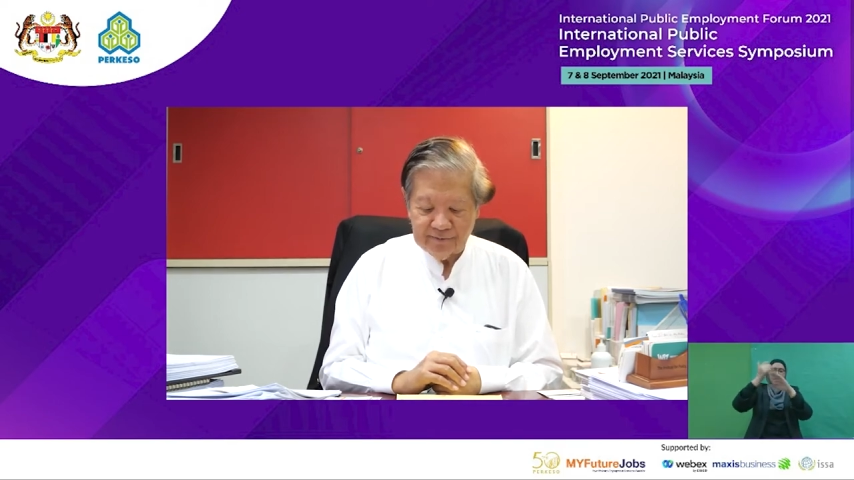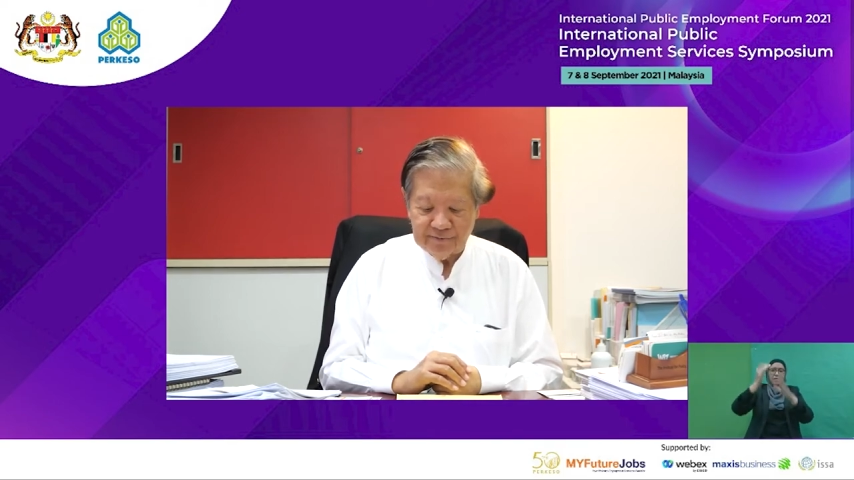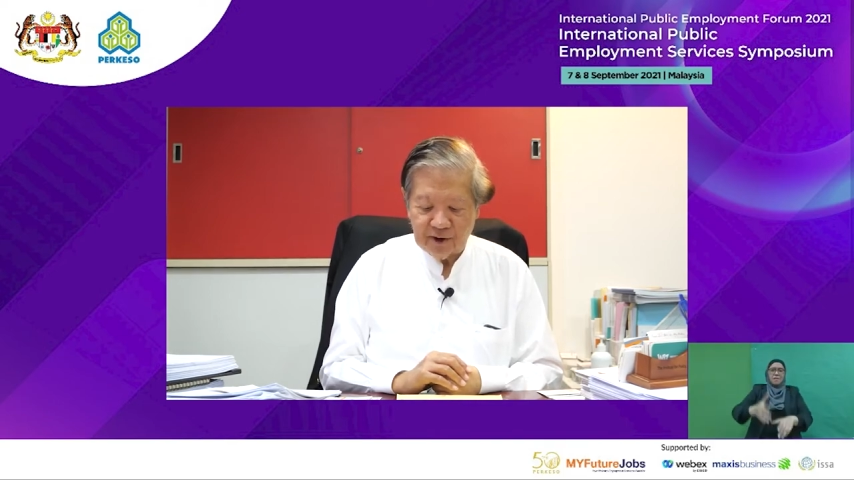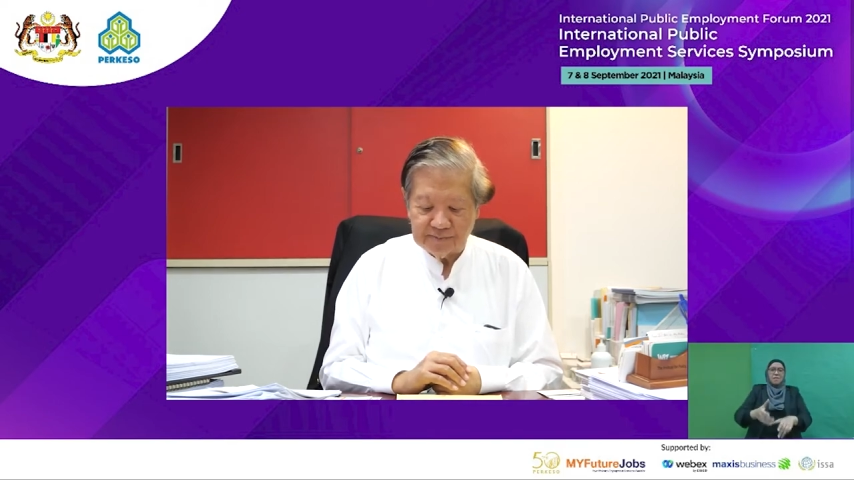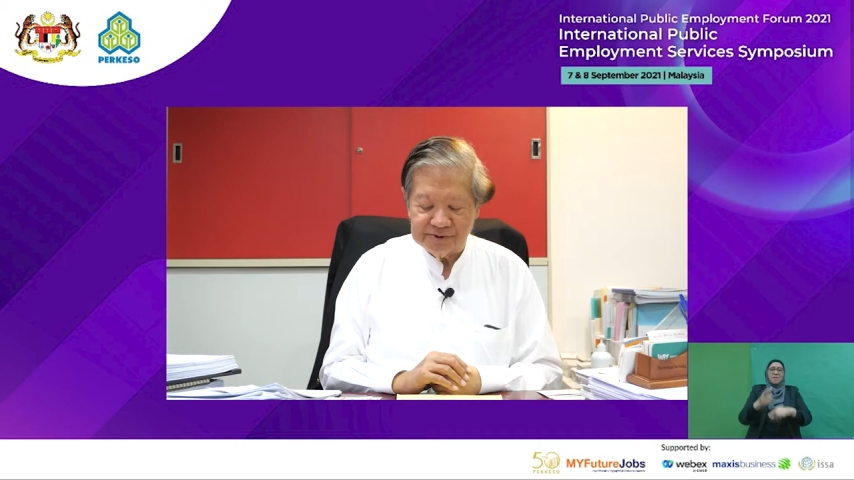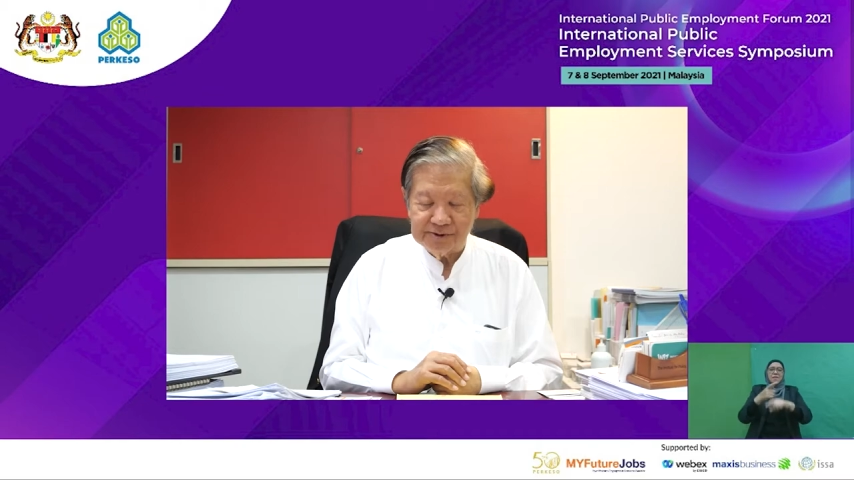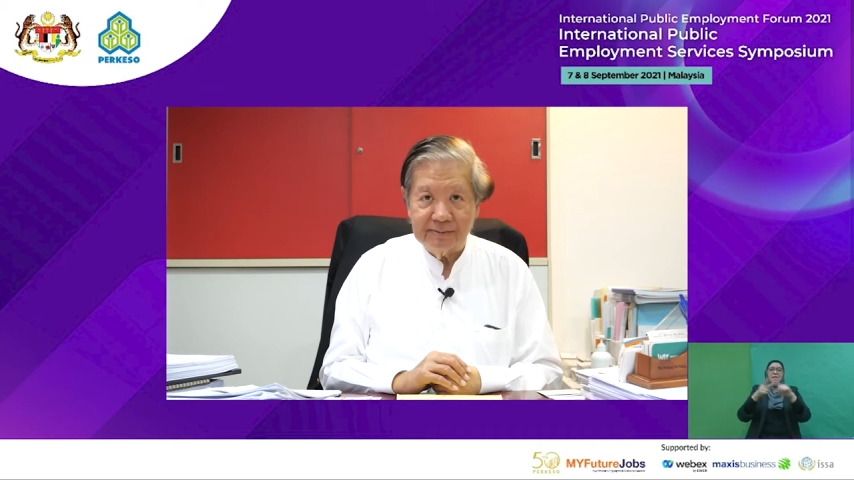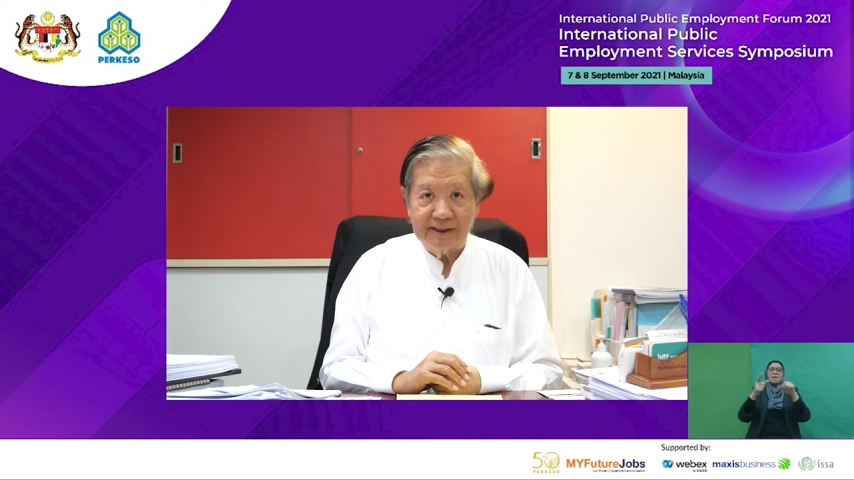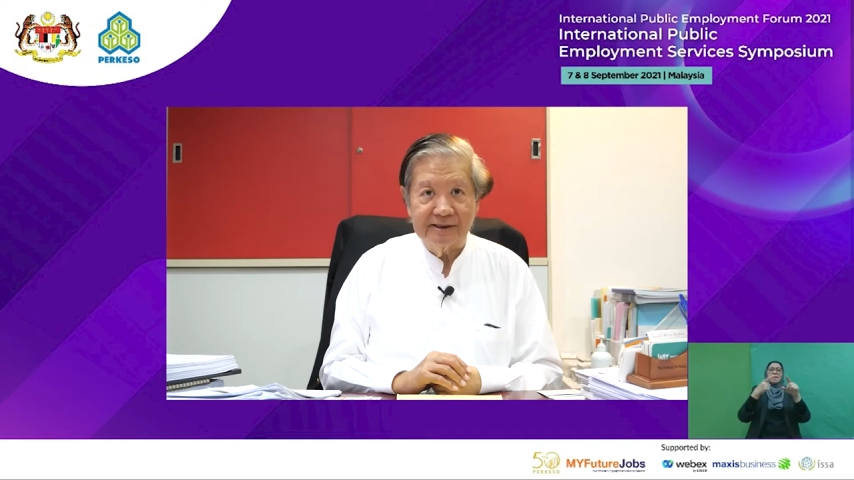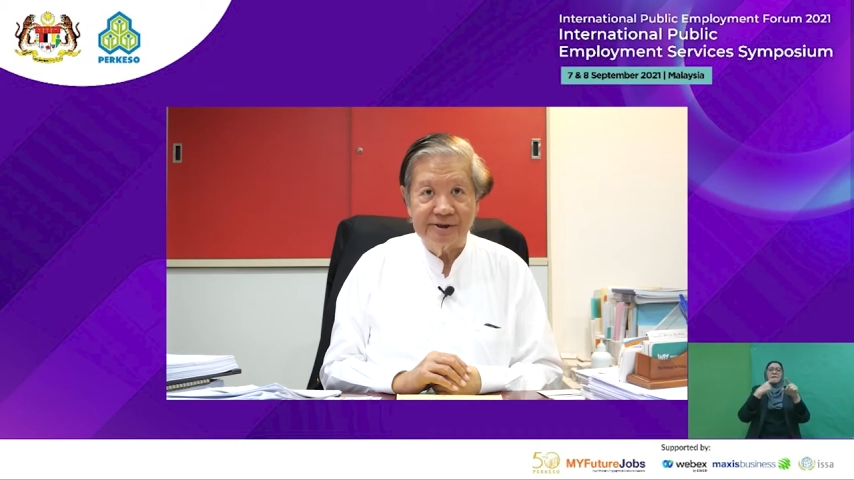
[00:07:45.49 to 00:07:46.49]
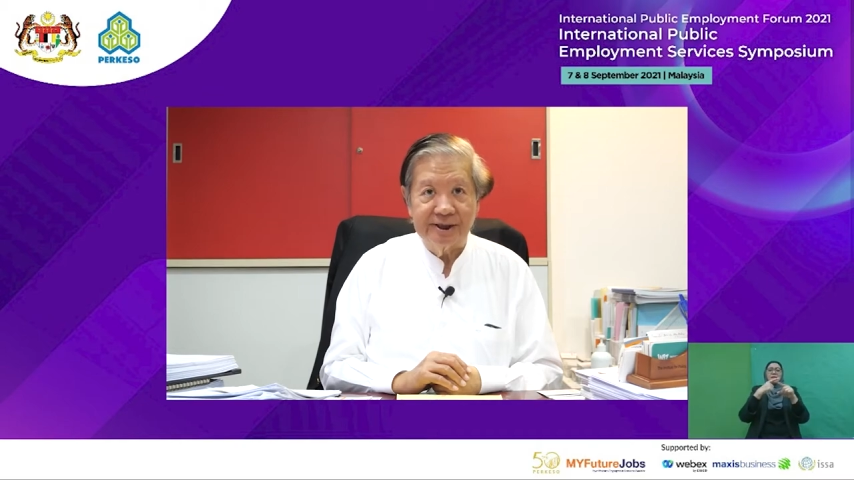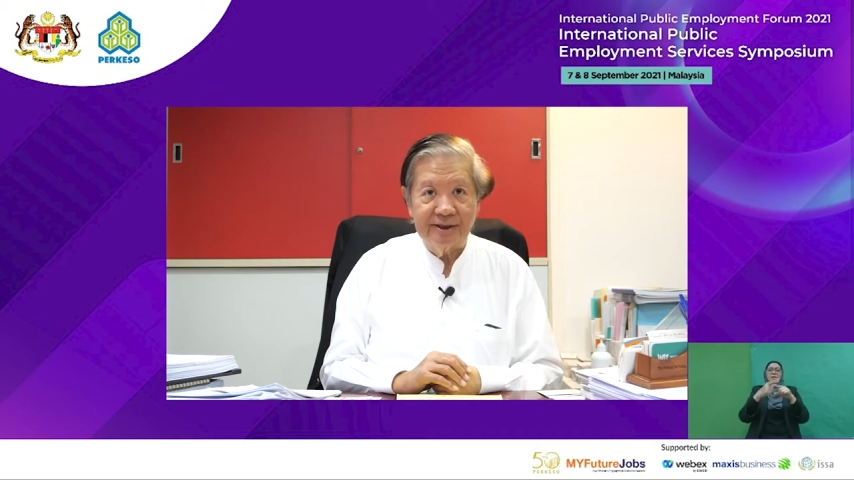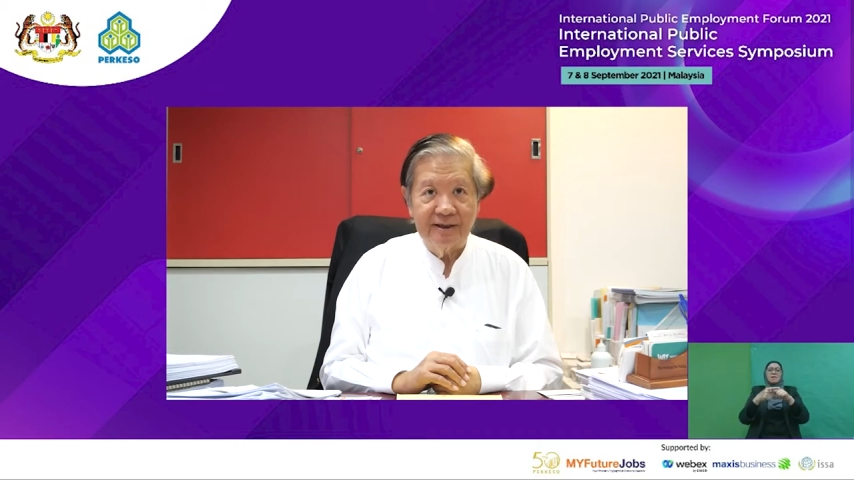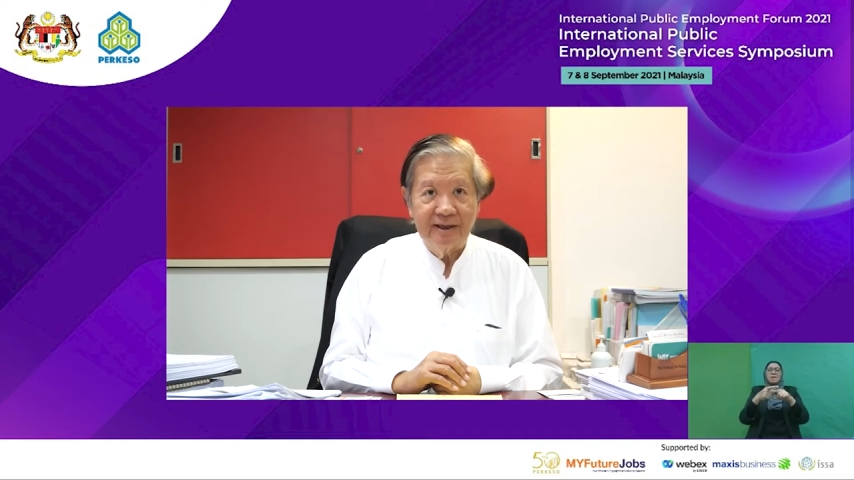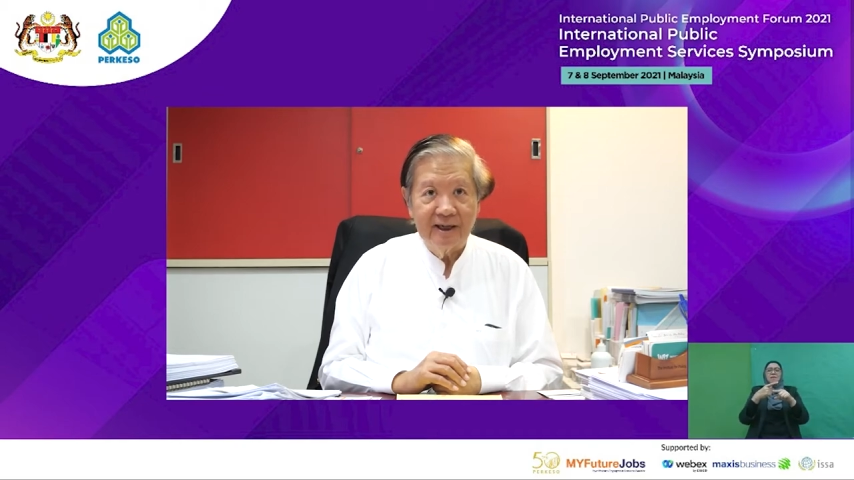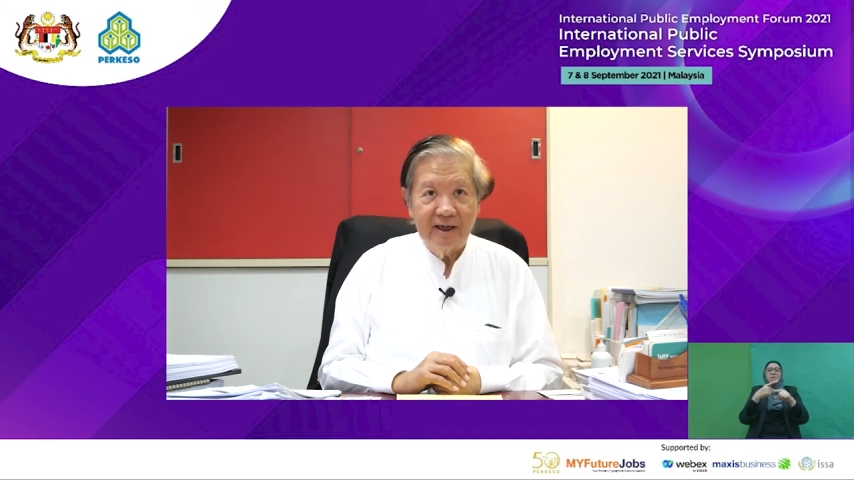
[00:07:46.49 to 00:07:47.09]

Forbes magazine